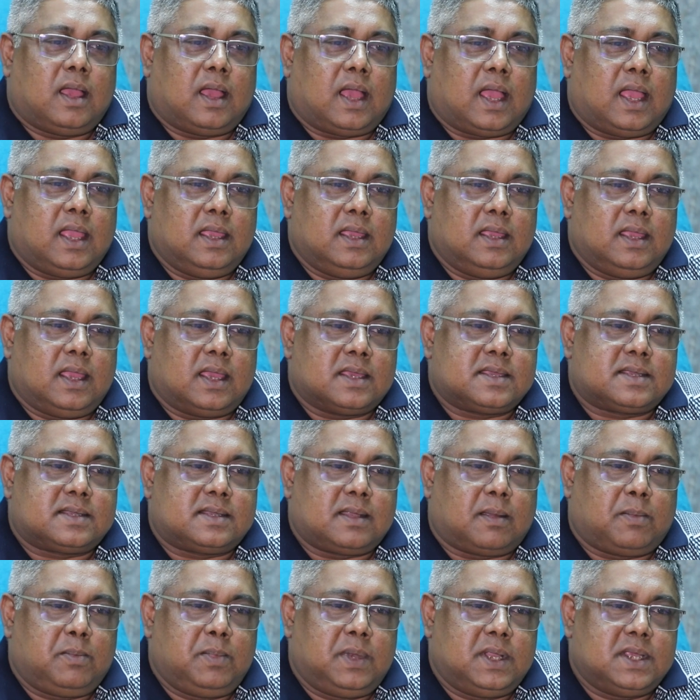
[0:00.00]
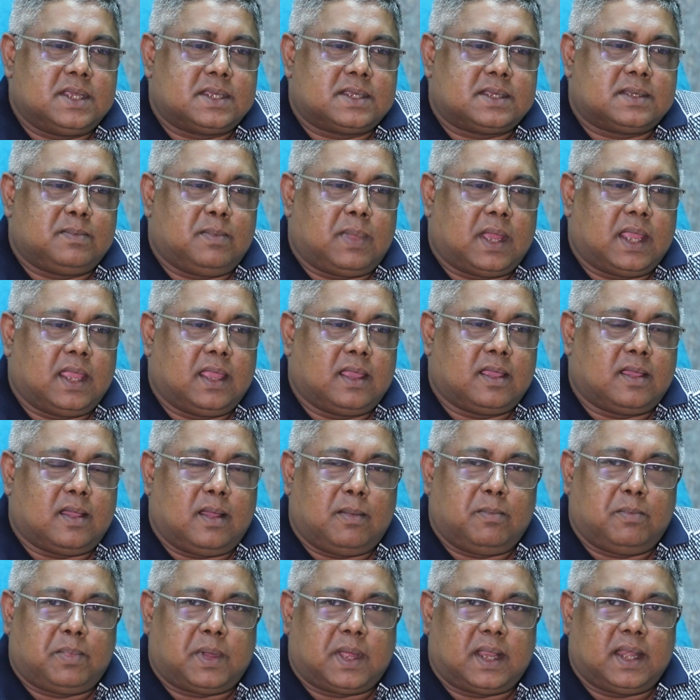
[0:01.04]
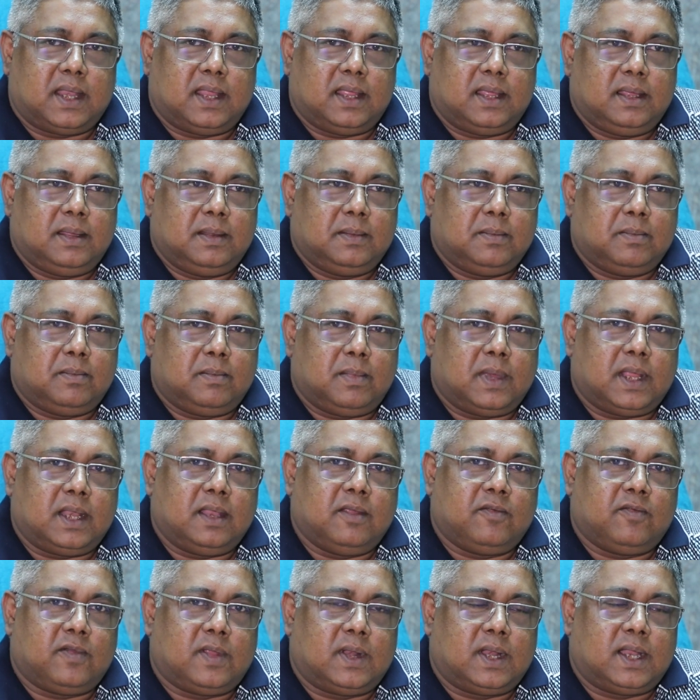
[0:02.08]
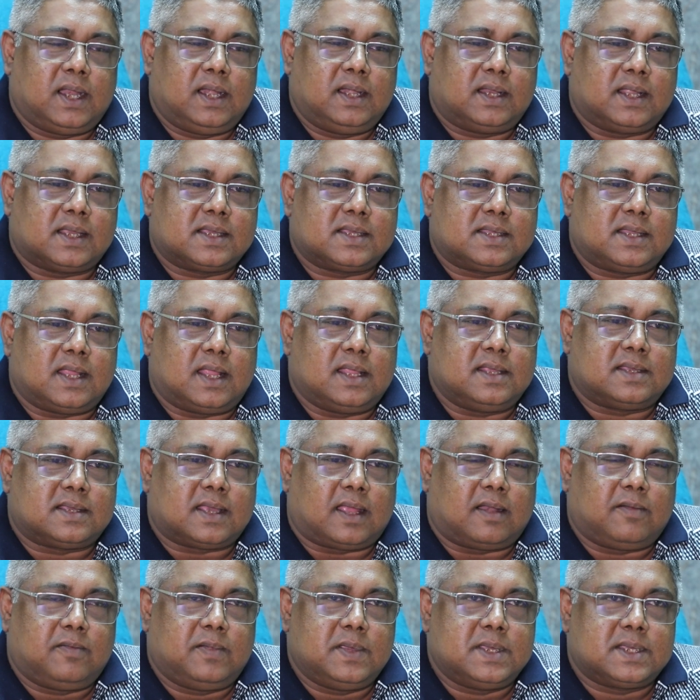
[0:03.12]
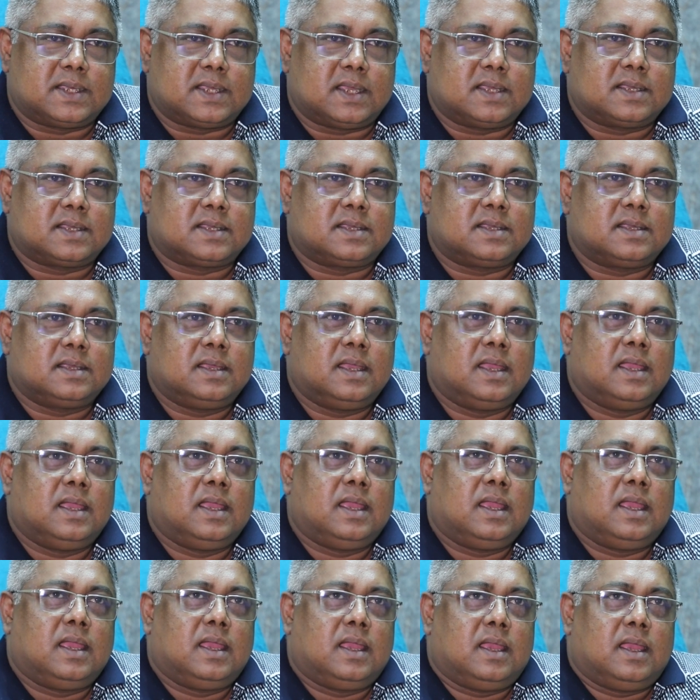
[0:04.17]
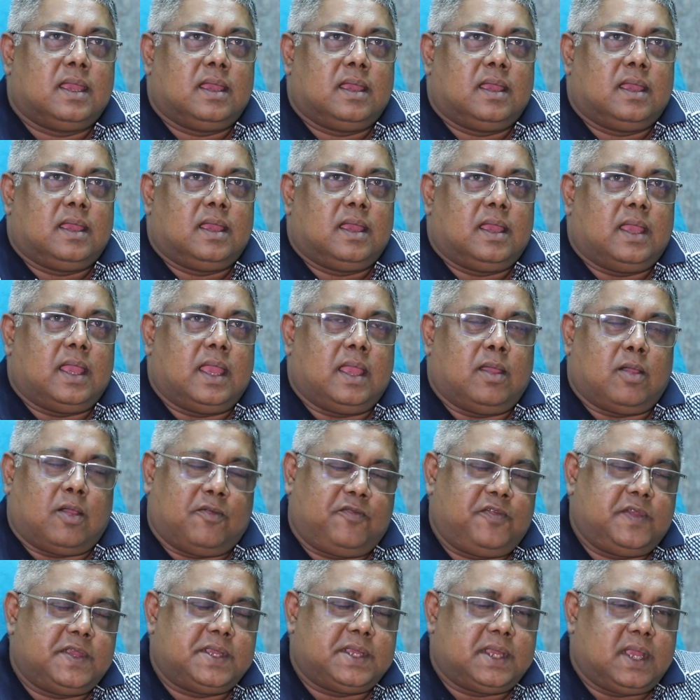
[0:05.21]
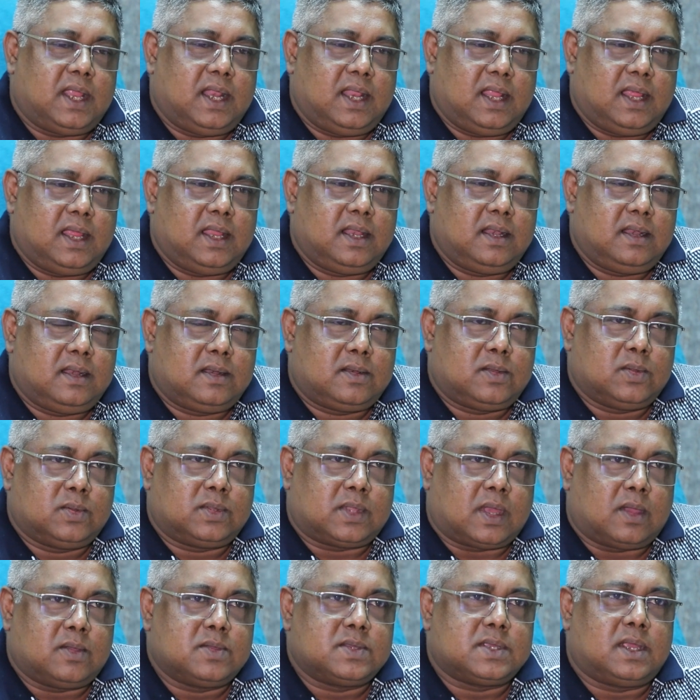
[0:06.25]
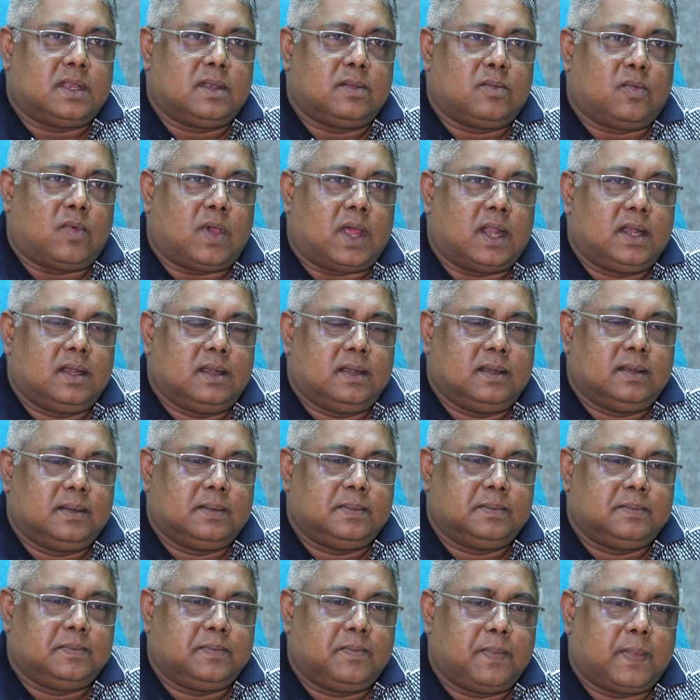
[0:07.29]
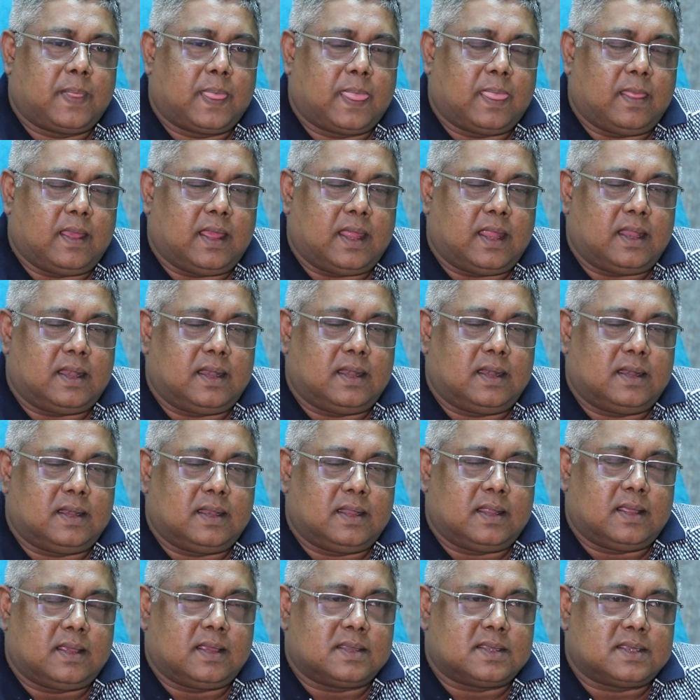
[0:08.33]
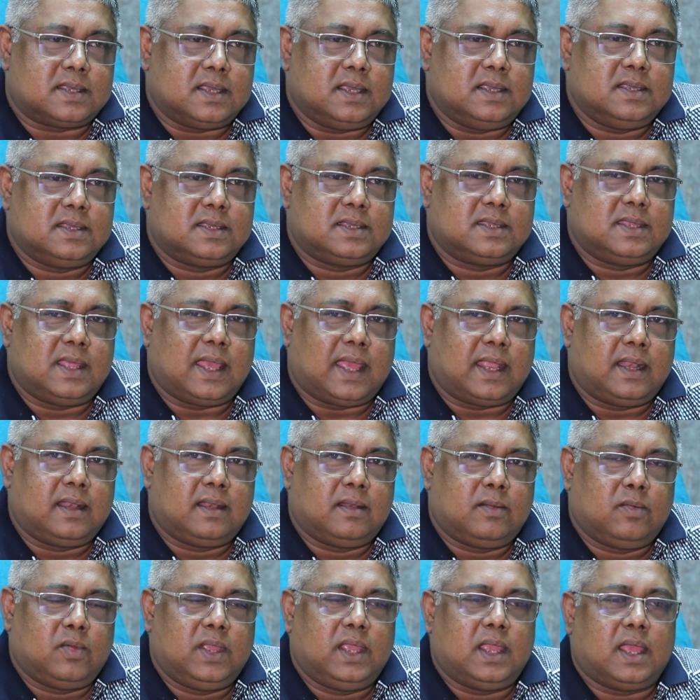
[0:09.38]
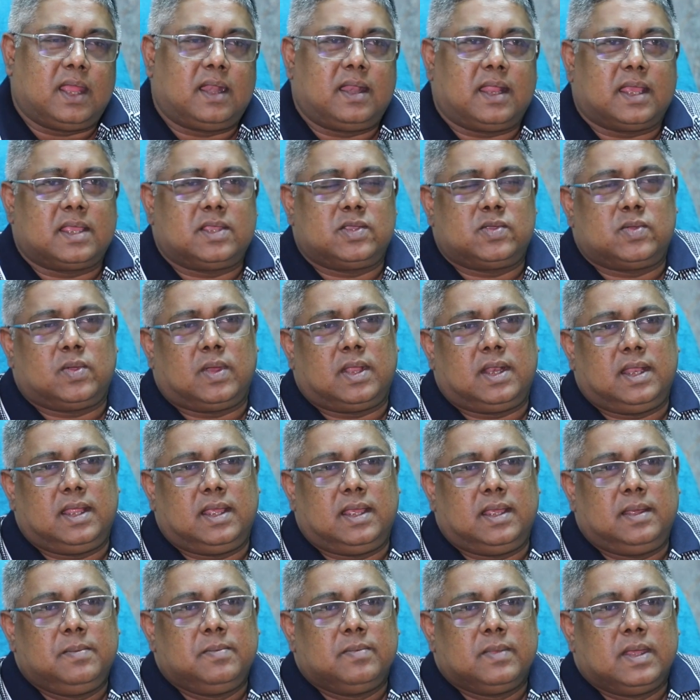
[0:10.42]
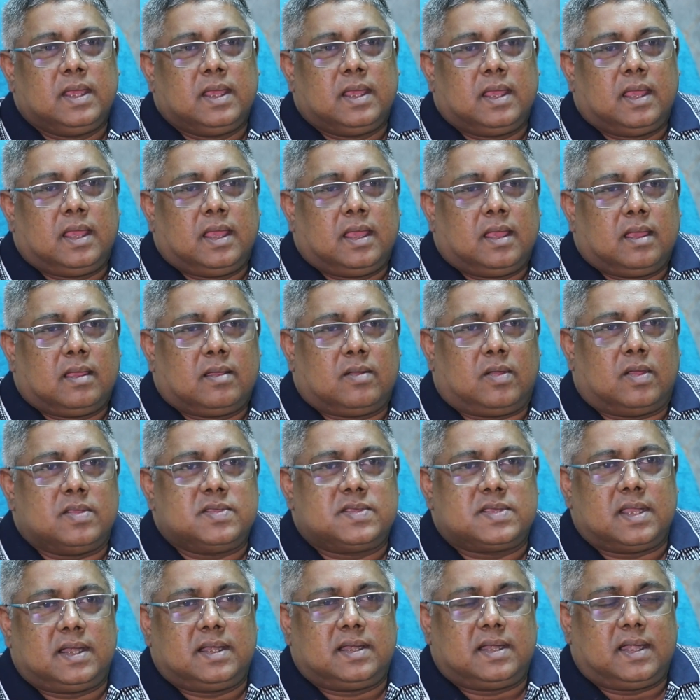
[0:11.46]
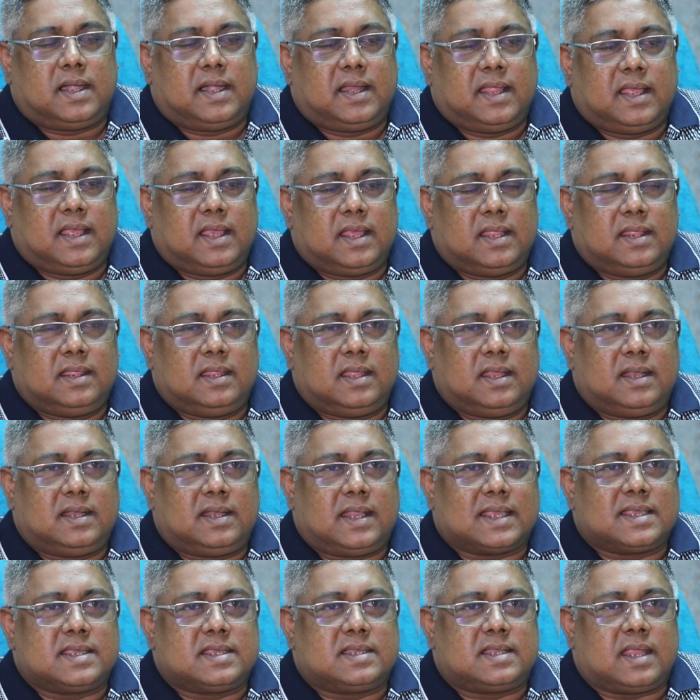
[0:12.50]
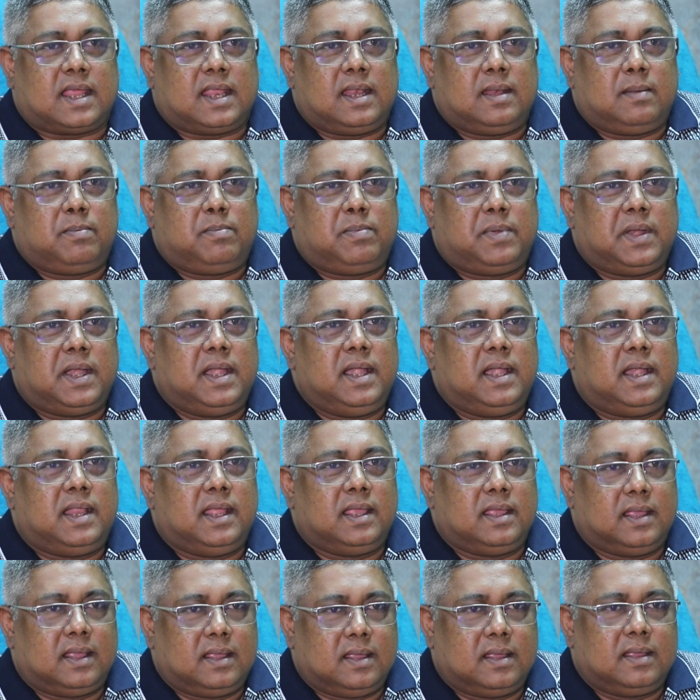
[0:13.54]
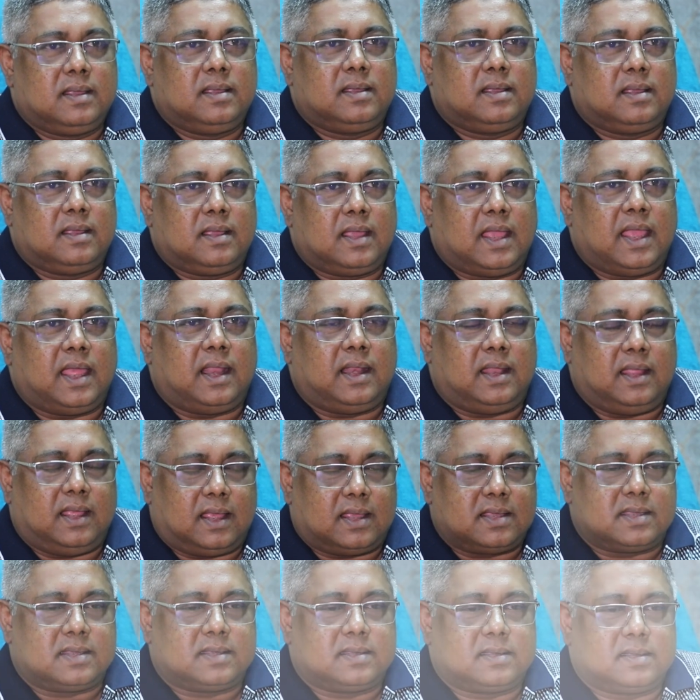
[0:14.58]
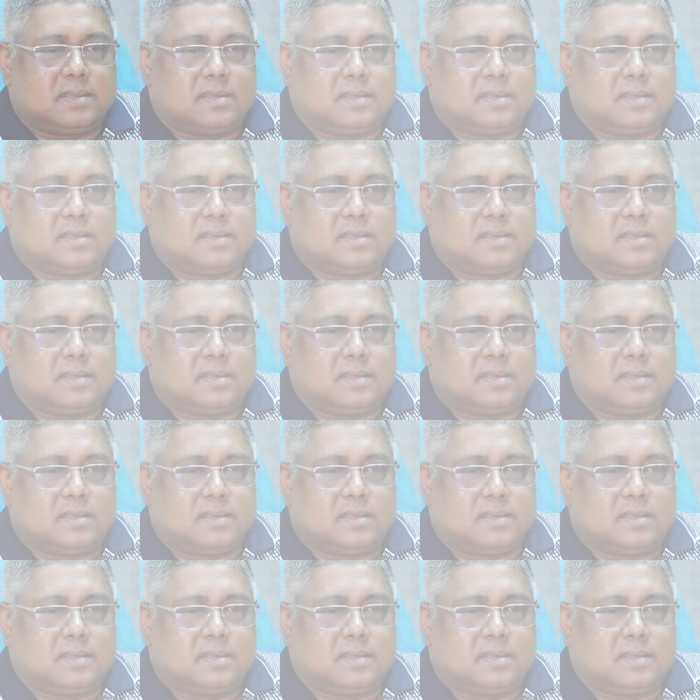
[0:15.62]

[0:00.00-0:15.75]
I established my company, Benevolent Textile Services, officially in 2001, and since then we are actually concentrating in the textile printing areas.